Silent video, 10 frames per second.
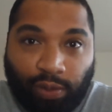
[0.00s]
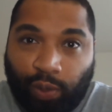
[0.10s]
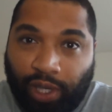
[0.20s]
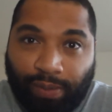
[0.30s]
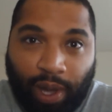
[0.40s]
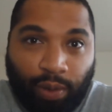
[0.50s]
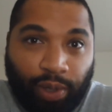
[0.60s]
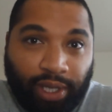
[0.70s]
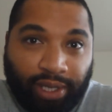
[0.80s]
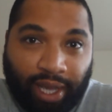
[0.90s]
week by
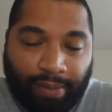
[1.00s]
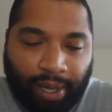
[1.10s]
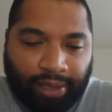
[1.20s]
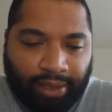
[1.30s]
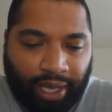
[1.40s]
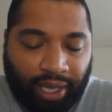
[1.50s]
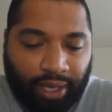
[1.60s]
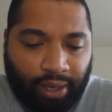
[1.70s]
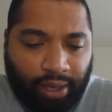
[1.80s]
week, day by day.